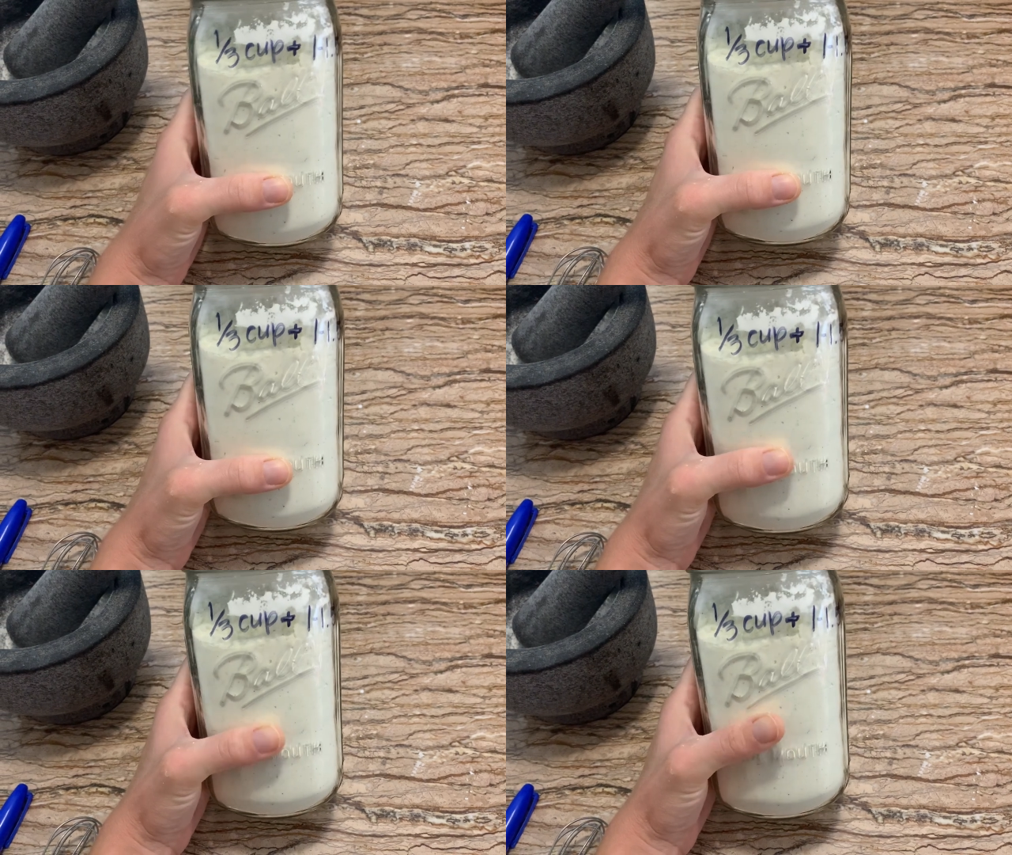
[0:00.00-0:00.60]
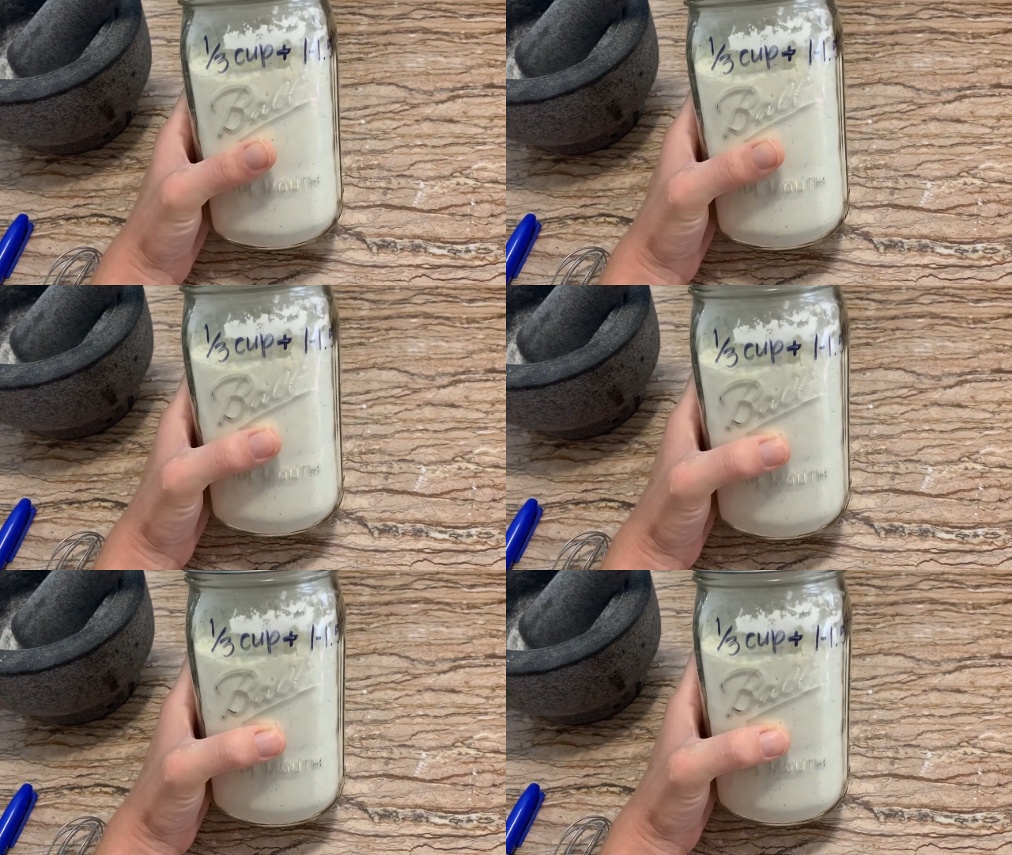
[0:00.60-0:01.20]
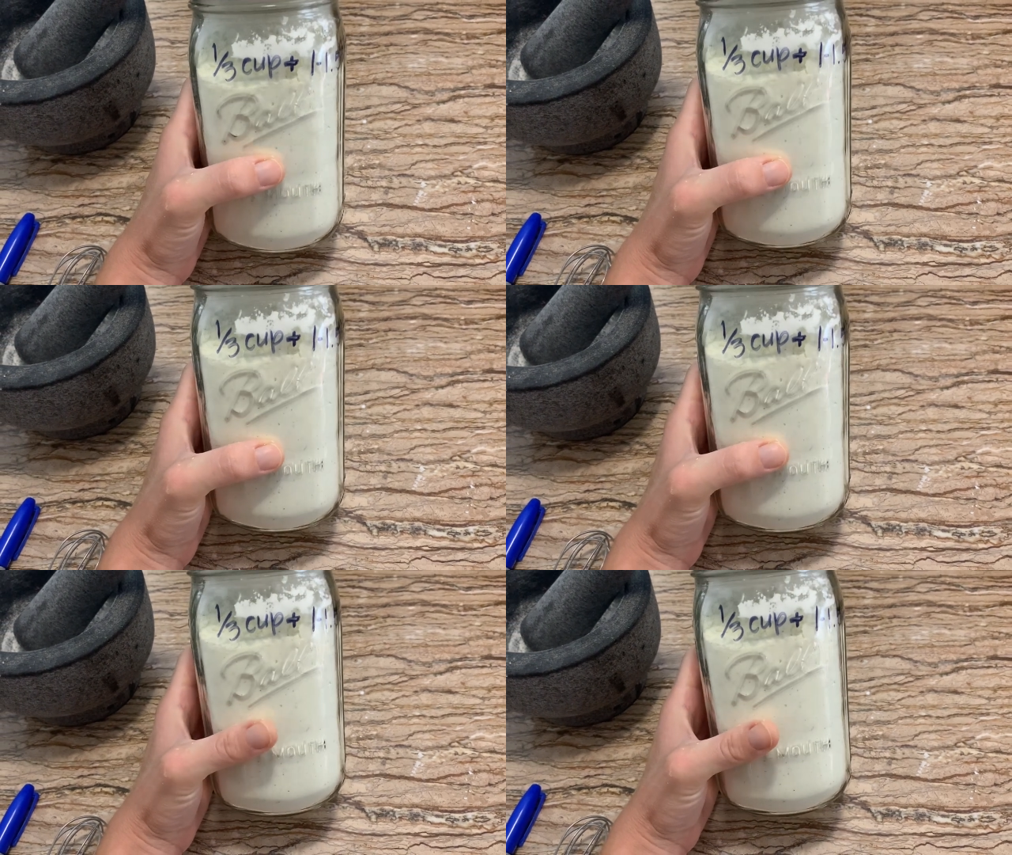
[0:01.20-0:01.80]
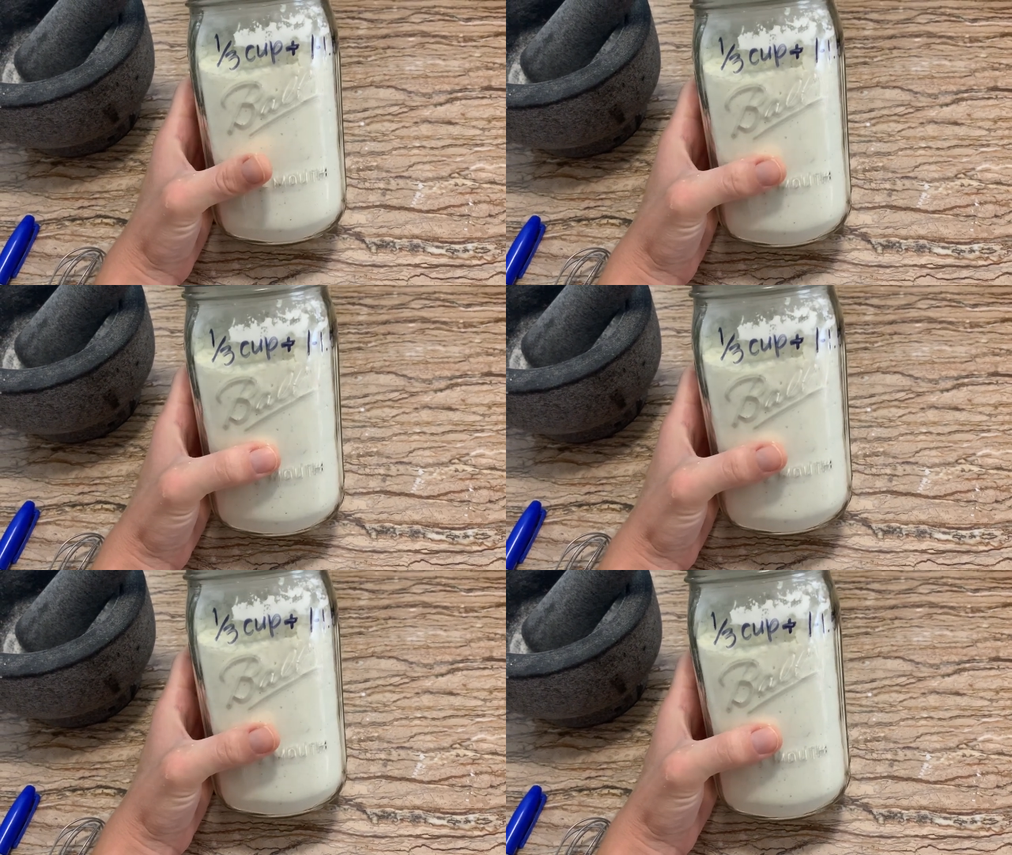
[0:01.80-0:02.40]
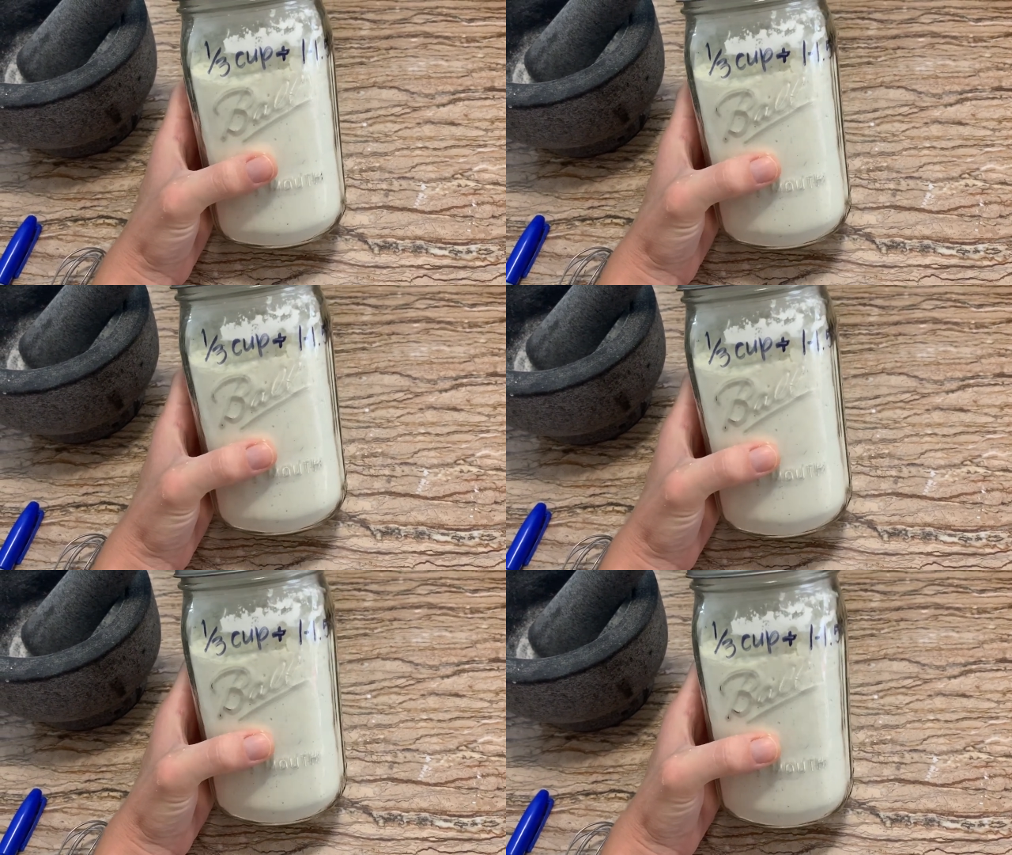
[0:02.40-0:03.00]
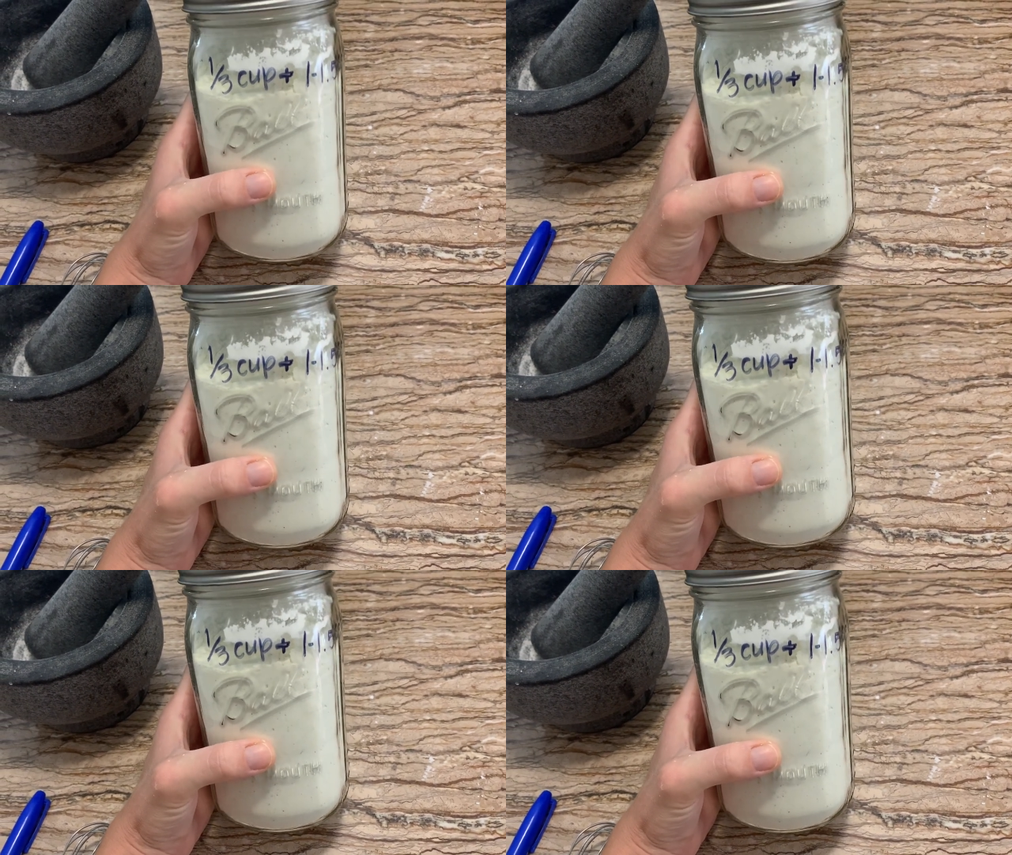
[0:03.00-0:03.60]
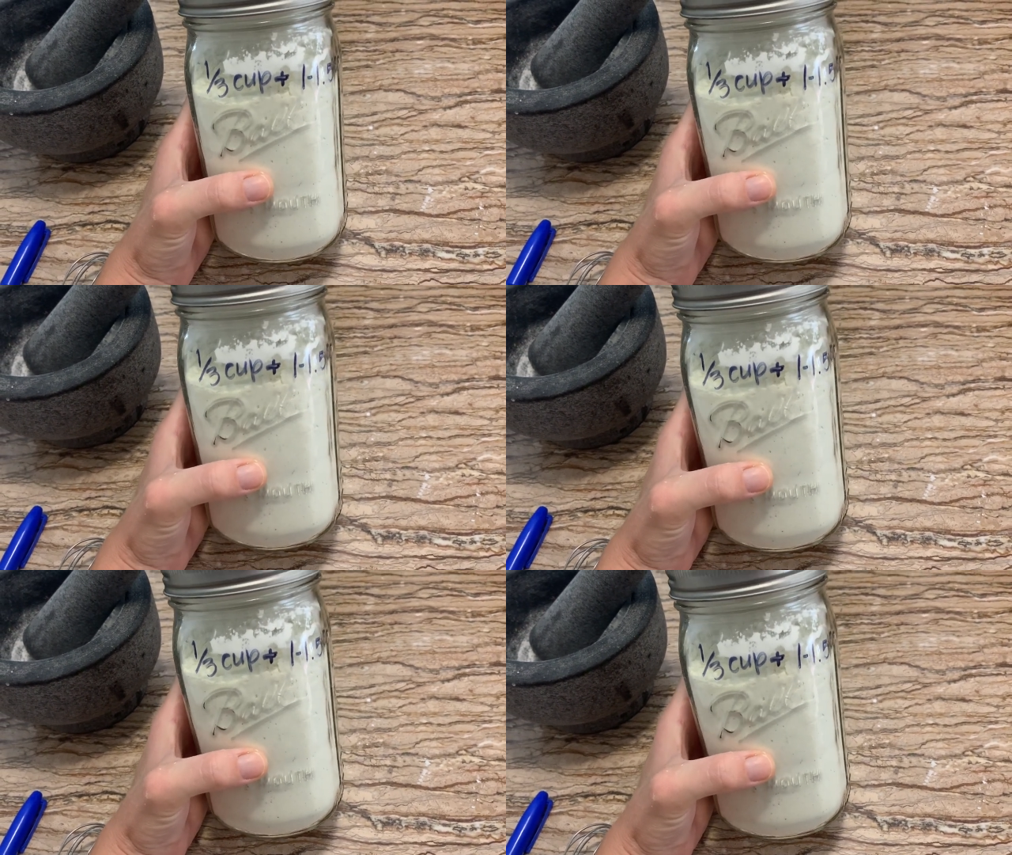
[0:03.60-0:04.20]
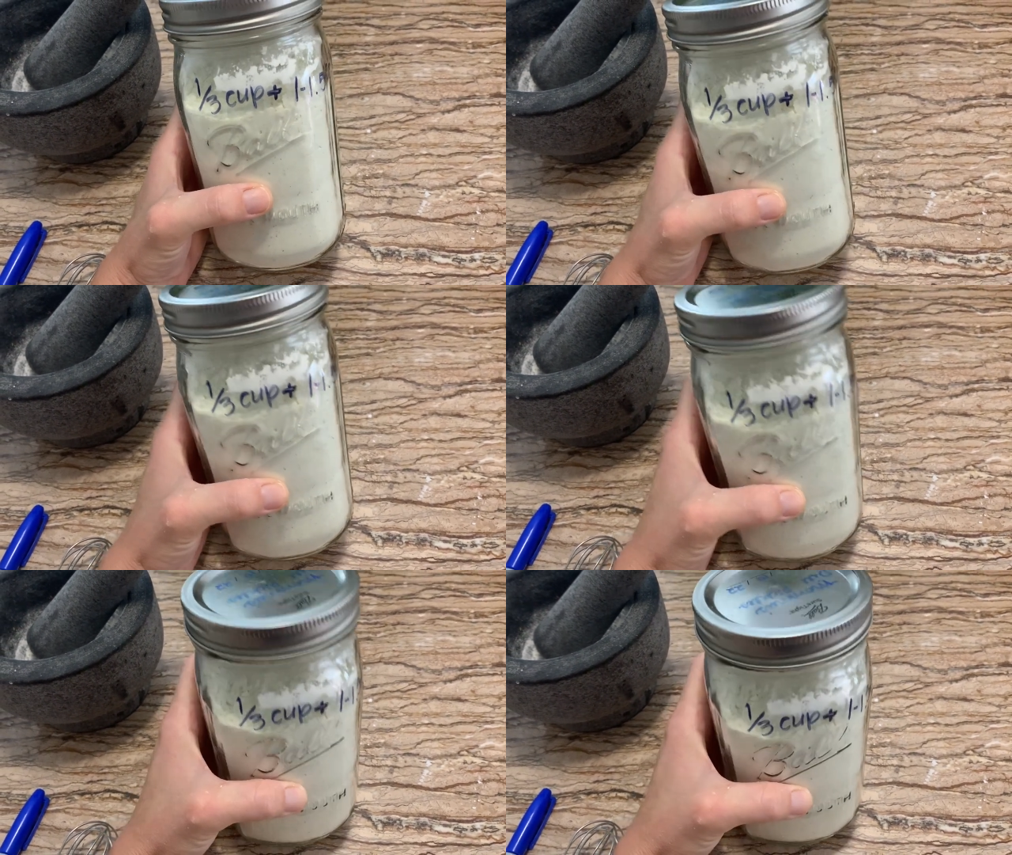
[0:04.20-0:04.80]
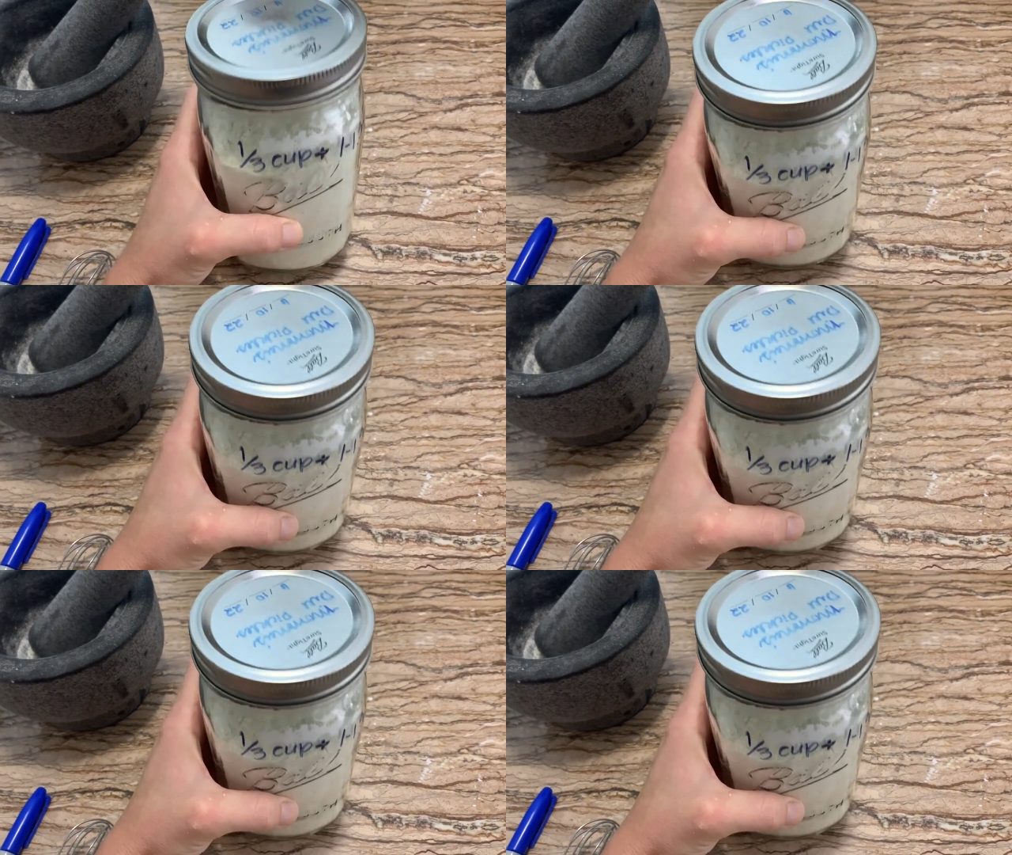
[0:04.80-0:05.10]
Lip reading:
(no speaker visible)